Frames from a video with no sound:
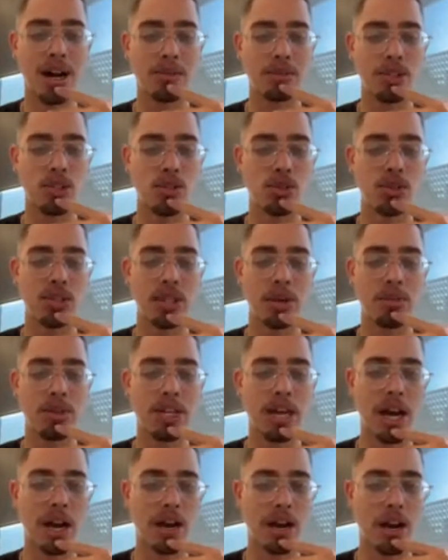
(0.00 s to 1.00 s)
So
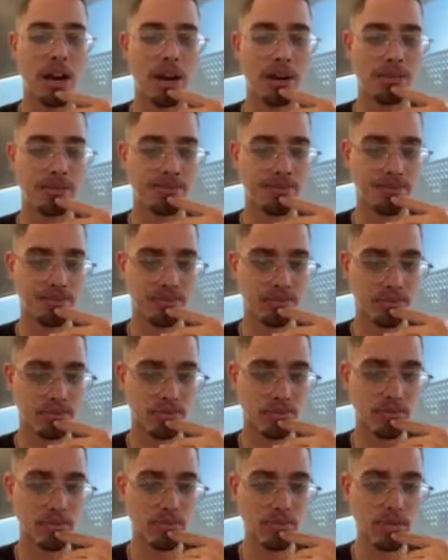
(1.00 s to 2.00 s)
udemy.com,
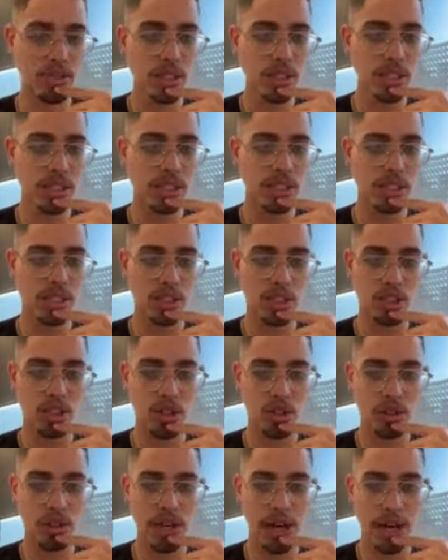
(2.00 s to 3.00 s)
just to show
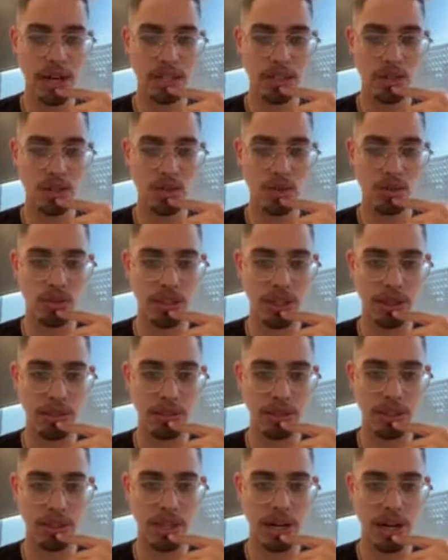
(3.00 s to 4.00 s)
you guys,
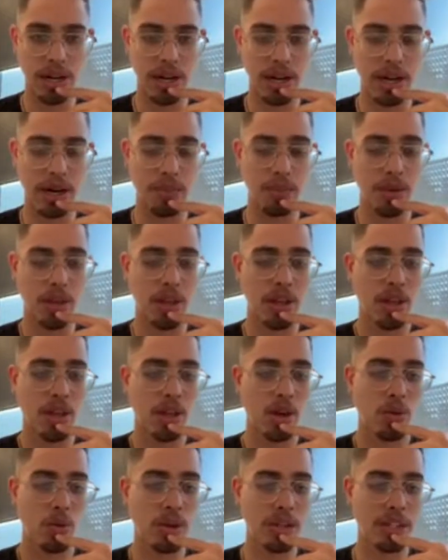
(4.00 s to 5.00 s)
udemy.com.
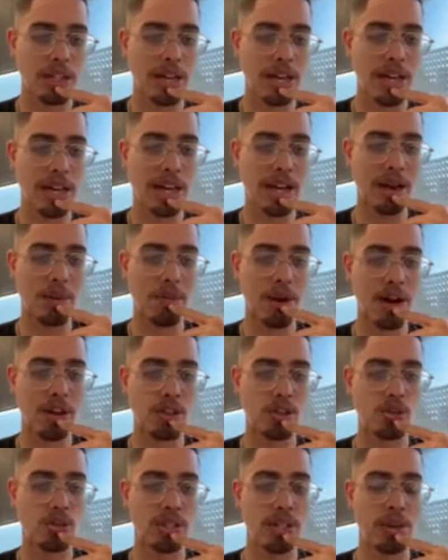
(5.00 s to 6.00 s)
One thing I like
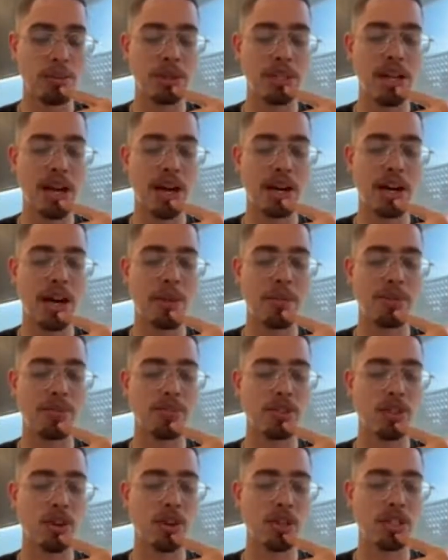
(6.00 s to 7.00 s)
about udemy.com, if
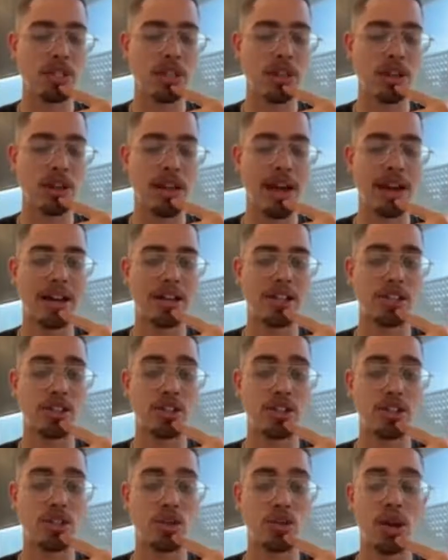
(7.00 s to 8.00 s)
you notice here,
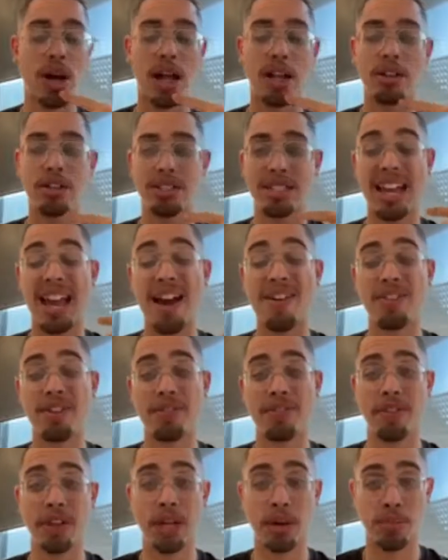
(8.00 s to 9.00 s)
$902, they have an
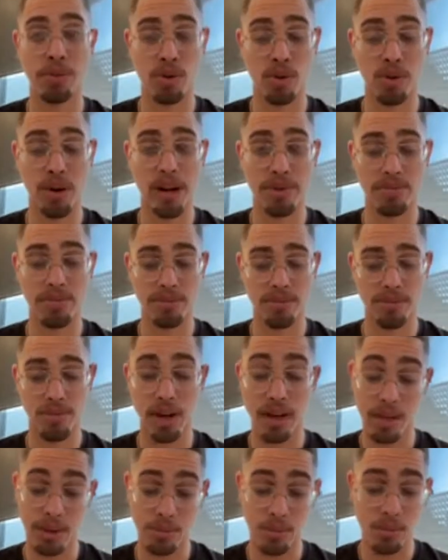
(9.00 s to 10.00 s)
affiliate program,
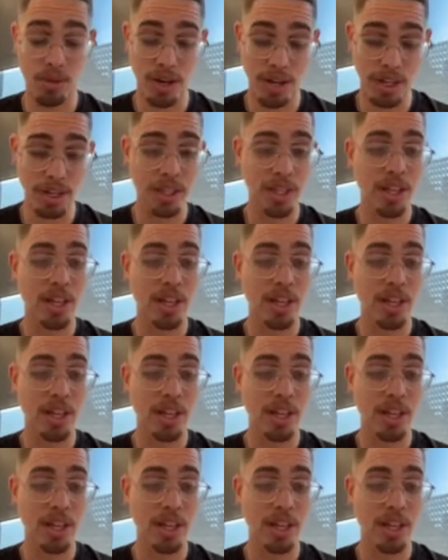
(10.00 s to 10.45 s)
right? Number one.